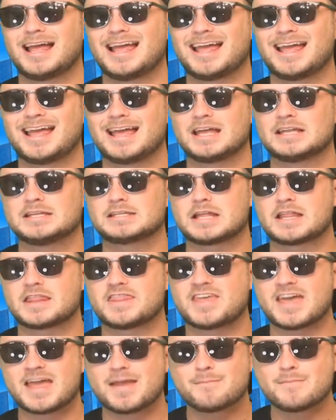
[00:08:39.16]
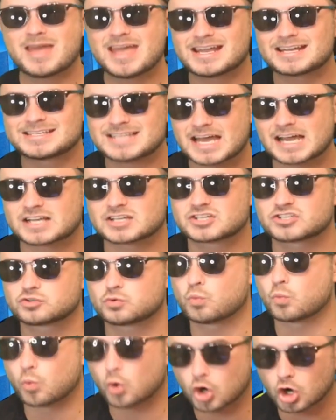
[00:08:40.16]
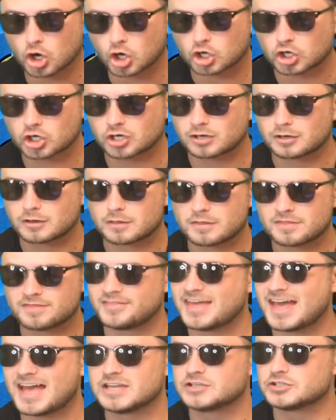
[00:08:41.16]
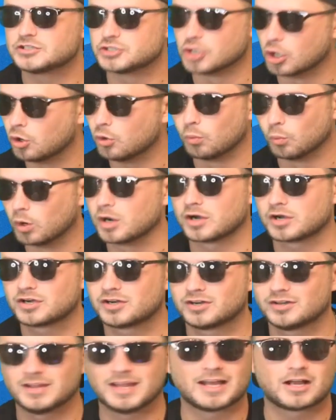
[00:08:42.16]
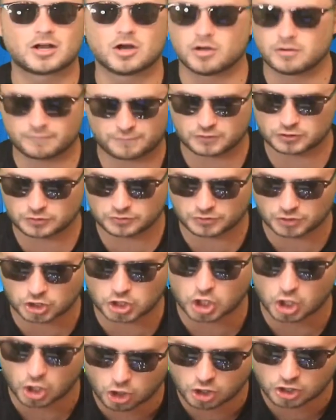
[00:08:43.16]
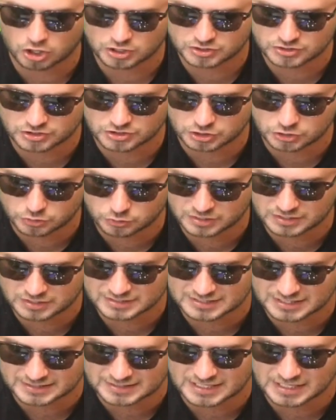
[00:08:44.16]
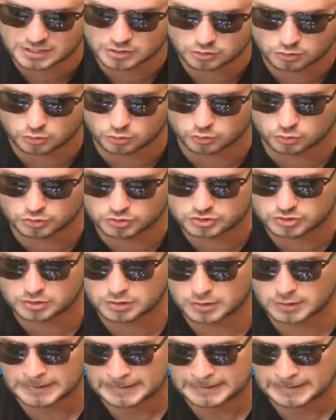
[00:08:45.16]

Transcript: and they make decks work that don't work. Like for the cards, the units that they use,